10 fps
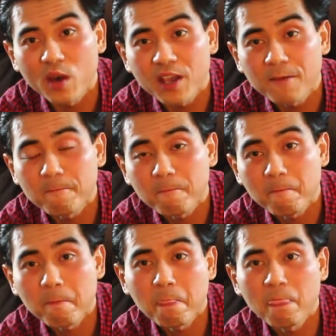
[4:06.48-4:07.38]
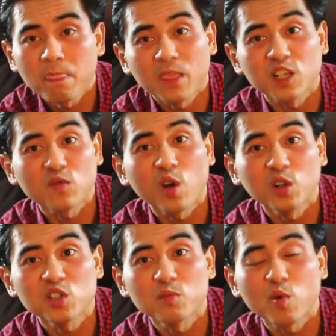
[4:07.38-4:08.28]
way. Thanks for all
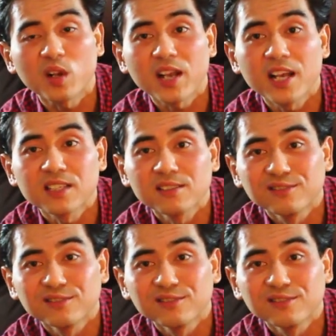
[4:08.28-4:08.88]
the support, guys.